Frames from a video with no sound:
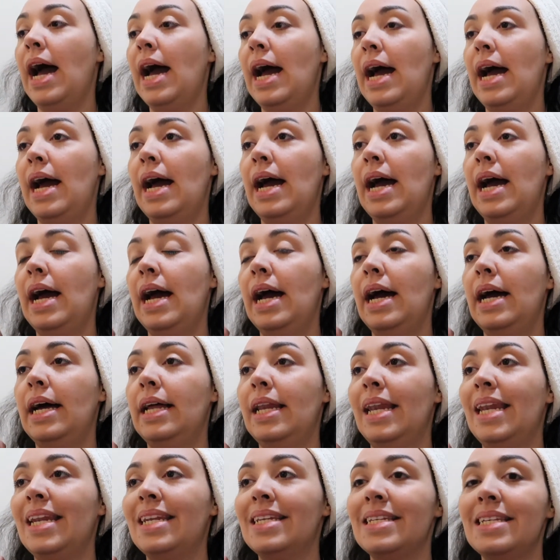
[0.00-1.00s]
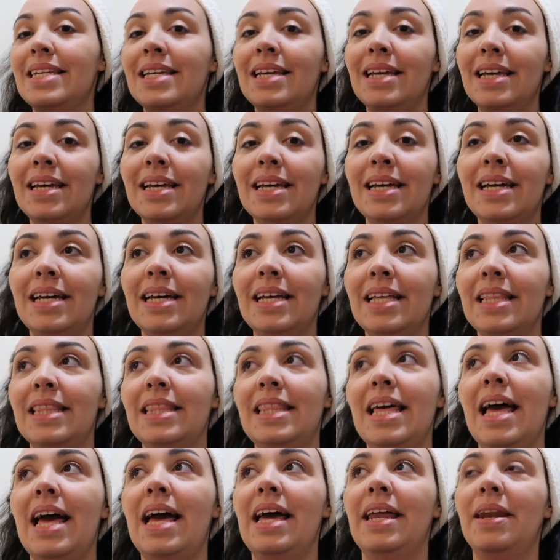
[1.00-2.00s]
and
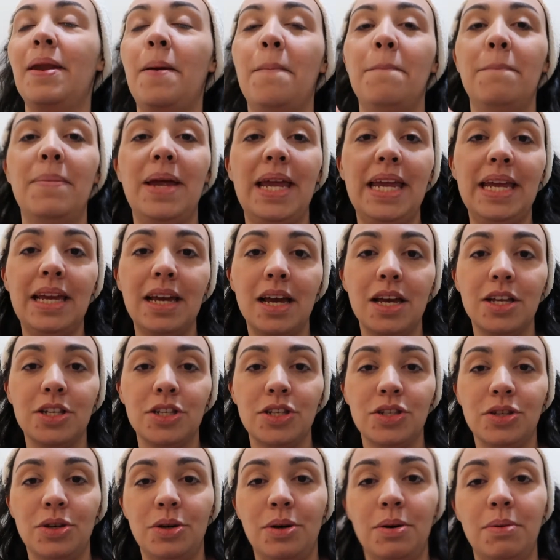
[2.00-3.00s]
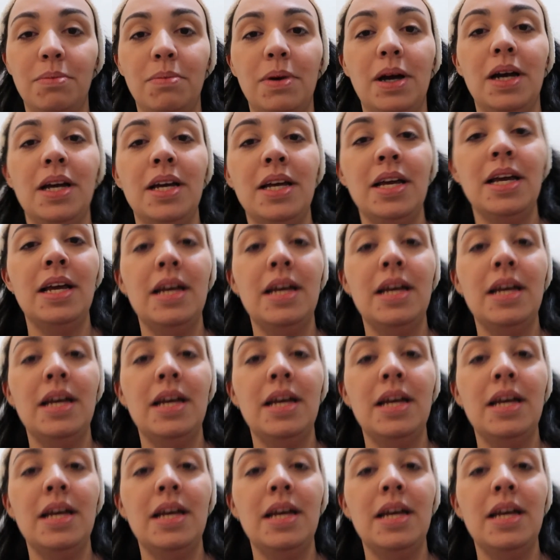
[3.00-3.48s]
then make some